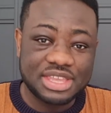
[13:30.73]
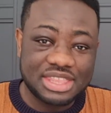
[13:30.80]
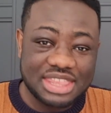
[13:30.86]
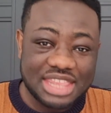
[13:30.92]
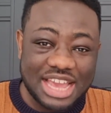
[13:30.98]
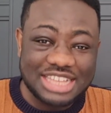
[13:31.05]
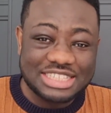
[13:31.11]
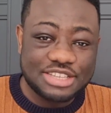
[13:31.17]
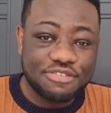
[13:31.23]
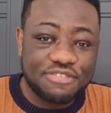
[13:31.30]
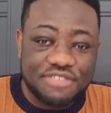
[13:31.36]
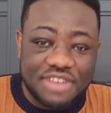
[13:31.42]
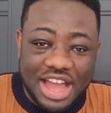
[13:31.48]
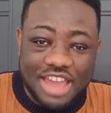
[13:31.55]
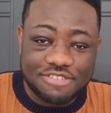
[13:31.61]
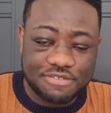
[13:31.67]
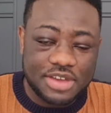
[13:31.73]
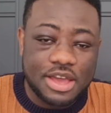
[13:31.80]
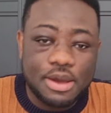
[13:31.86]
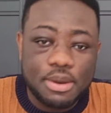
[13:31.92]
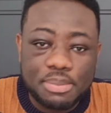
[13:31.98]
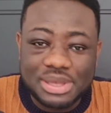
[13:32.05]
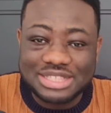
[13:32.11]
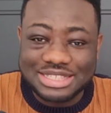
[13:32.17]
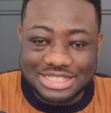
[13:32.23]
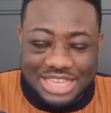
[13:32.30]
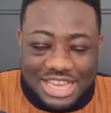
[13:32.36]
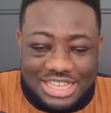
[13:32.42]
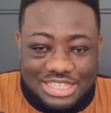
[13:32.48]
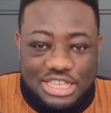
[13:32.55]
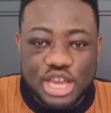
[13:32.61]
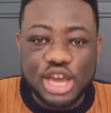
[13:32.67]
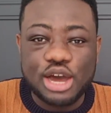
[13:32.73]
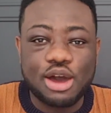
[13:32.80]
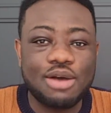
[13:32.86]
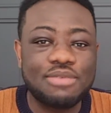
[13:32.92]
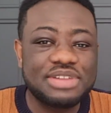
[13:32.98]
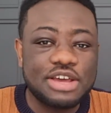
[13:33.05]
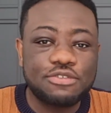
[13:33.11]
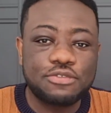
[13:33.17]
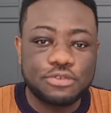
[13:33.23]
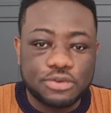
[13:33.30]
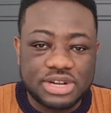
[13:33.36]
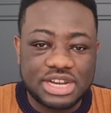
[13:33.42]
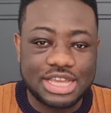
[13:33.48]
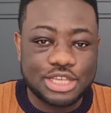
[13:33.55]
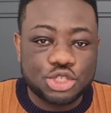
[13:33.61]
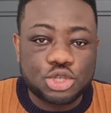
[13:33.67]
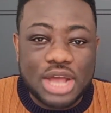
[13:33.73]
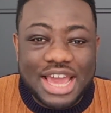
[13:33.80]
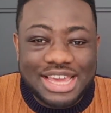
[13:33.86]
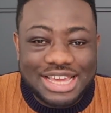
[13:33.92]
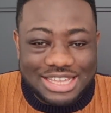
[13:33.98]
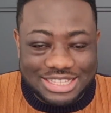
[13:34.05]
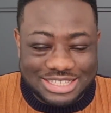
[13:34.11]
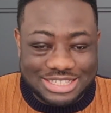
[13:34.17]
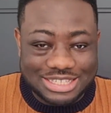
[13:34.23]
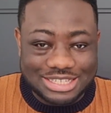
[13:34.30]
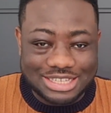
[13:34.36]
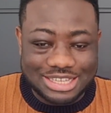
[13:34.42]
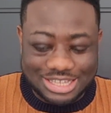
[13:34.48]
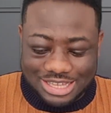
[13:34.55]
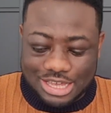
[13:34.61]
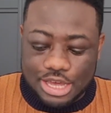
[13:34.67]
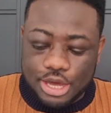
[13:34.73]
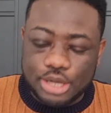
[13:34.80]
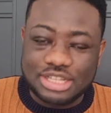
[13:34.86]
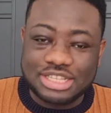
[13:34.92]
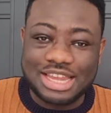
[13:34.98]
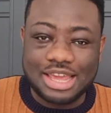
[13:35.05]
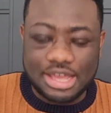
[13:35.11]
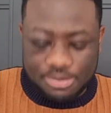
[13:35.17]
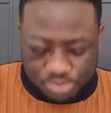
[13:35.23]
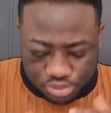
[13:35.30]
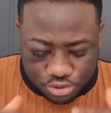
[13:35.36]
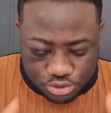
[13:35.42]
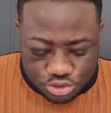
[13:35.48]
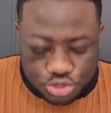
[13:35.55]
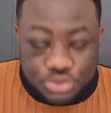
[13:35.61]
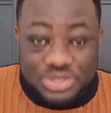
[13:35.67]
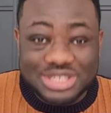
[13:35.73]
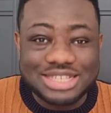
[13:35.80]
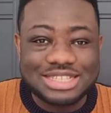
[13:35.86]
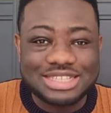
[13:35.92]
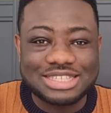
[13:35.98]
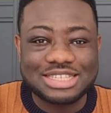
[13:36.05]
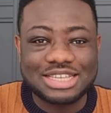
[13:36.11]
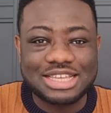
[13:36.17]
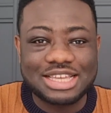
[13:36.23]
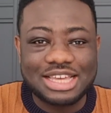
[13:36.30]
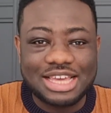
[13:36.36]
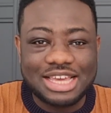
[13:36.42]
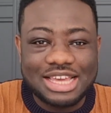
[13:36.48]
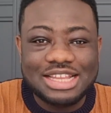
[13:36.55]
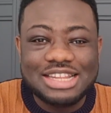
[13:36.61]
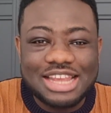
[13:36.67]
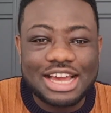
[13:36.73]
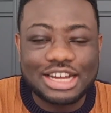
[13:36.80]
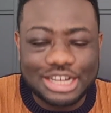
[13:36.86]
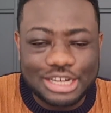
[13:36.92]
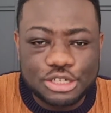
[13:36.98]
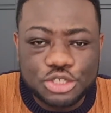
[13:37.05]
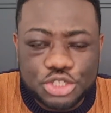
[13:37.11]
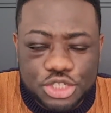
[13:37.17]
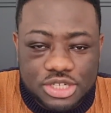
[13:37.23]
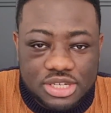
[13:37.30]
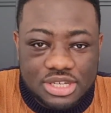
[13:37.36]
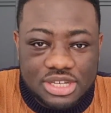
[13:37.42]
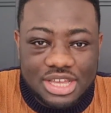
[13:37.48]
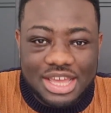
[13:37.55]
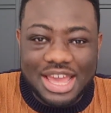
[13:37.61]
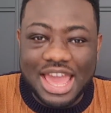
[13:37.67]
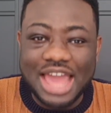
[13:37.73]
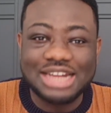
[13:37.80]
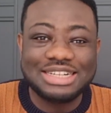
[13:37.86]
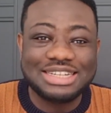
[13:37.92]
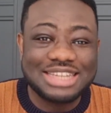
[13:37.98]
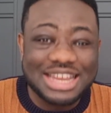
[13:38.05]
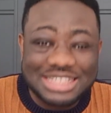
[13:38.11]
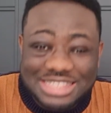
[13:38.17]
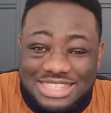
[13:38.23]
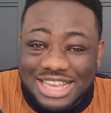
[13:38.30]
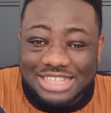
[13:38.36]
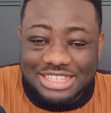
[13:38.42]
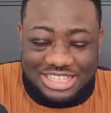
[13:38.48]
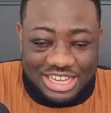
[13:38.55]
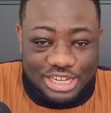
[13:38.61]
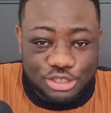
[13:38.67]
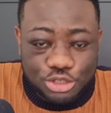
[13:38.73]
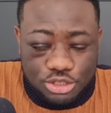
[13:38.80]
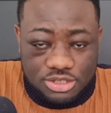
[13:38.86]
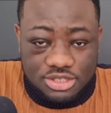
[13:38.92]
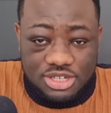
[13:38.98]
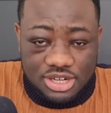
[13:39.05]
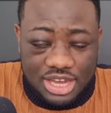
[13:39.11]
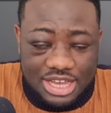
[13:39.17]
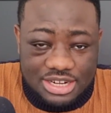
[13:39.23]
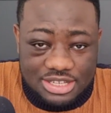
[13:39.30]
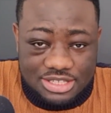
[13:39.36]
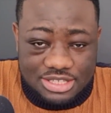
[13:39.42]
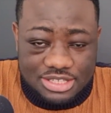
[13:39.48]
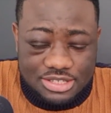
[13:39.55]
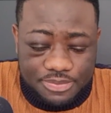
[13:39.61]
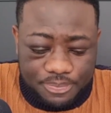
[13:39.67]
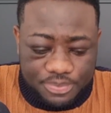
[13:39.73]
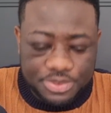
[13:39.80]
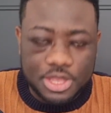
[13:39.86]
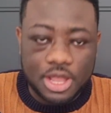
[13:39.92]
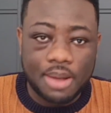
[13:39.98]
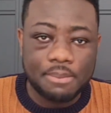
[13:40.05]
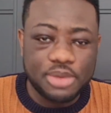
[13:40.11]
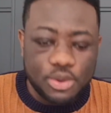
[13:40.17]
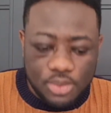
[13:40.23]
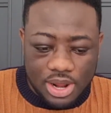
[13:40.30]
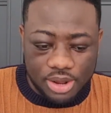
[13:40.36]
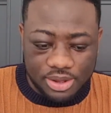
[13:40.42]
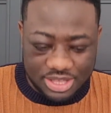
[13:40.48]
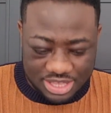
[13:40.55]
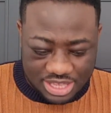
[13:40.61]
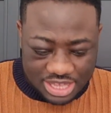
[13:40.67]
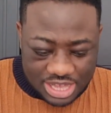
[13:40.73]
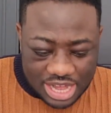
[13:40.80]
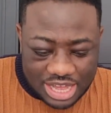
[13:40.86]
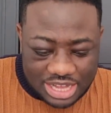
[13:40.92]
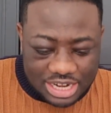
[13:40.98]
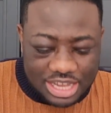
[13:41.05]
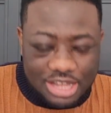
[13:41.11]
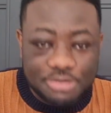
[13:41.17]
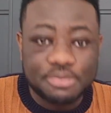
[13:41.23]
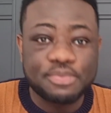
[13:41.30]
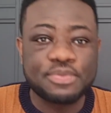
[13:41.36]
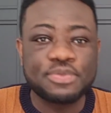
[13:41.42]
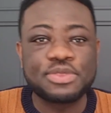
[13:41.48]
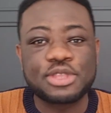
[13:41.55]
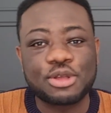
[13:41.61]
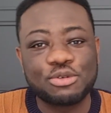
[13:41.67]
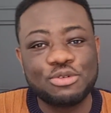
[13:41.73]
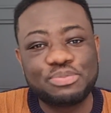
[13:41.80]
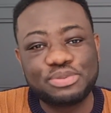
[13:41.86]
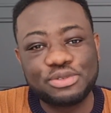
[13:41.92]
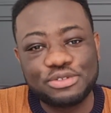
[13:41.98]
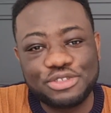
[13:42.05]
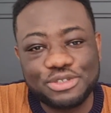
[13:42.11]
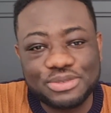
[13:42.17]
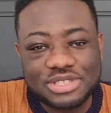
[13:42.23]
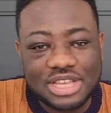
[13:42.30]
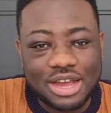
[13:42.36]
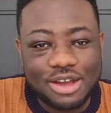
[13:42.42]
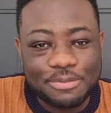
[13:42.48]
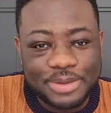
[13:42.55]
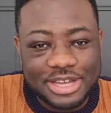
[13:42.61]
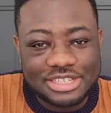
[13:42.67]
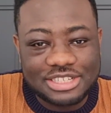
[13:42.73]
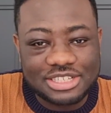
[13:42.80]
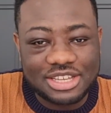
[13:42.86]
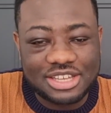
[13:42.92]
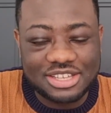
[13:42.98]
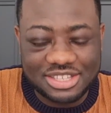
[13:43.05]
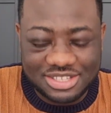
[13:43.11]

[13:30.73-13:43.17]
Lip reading: 95% of the food Israel eats, they produce it in their country, a desert country like this. Meanwhile, in Ghana, we produce how much?